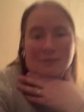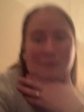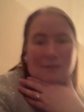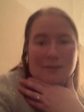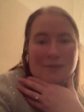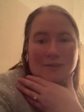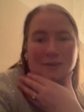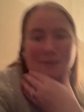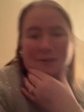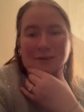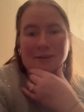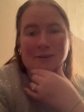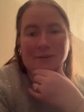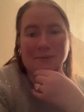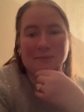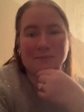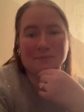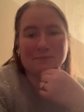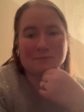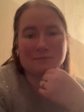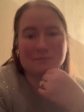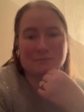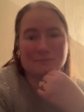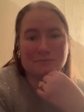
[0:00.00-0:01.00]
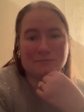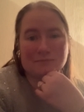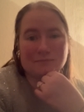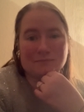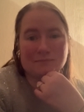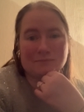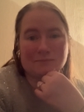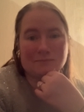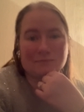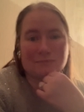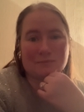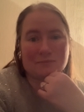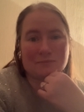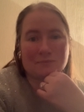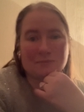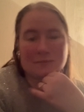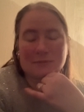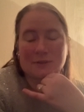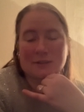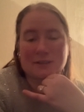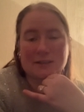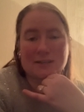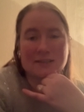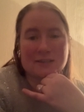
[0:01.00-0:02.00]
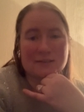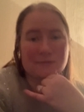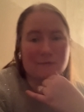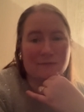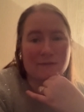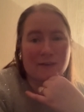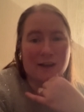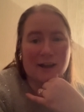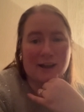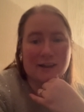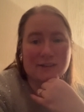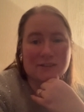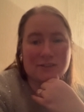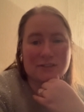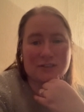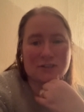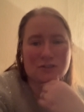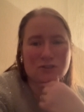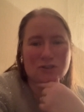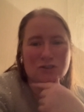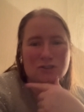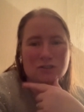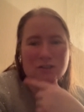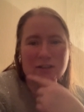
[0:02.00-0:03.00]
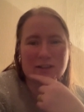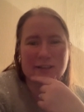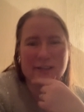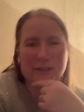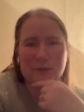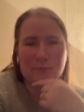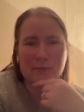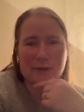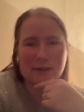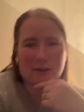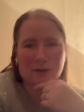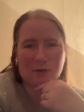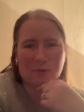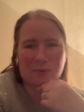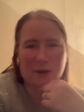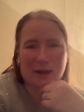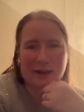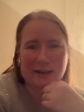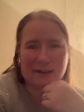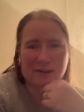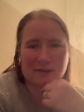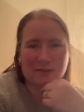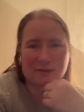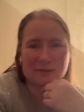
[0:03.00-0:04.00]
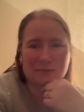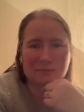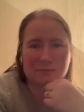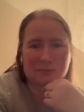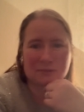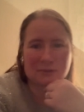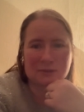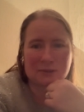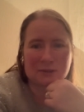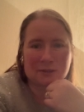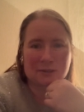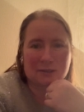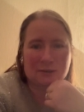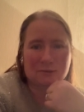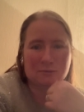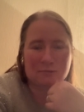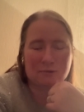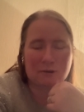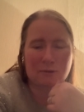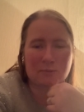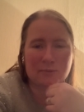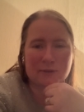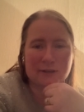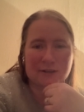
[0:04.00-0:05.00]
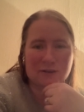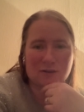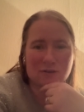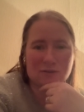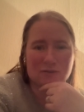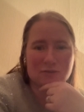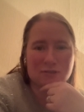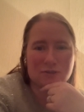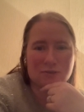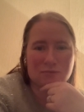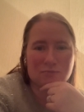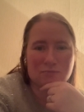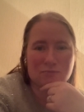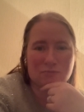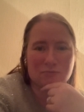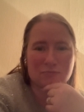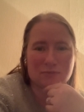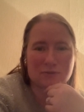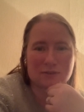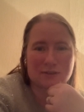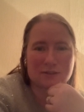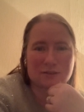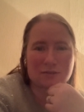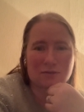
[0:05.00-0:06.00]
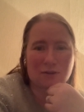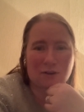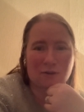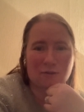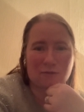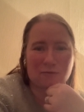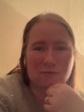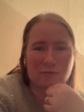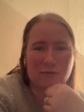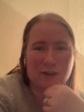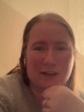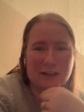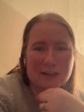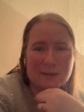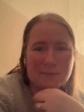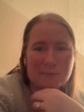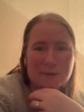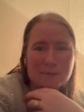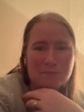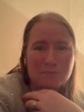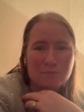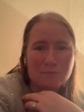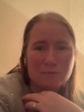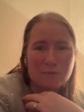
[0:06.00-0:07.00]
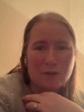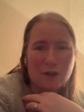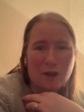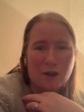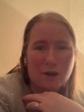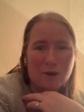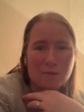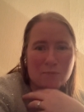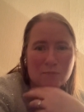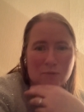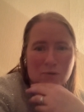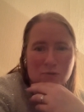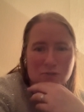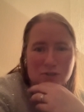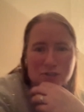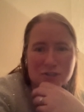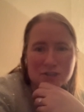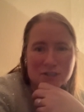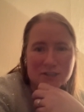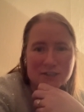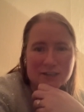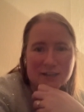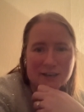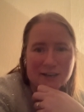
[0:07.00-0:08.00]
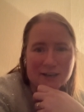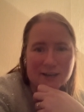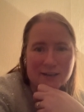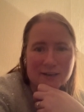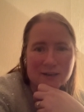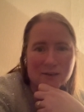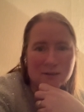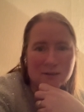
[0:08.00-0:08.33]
Um, she's fine. She's just a little bit quiet. Probably because she's not really been out much today.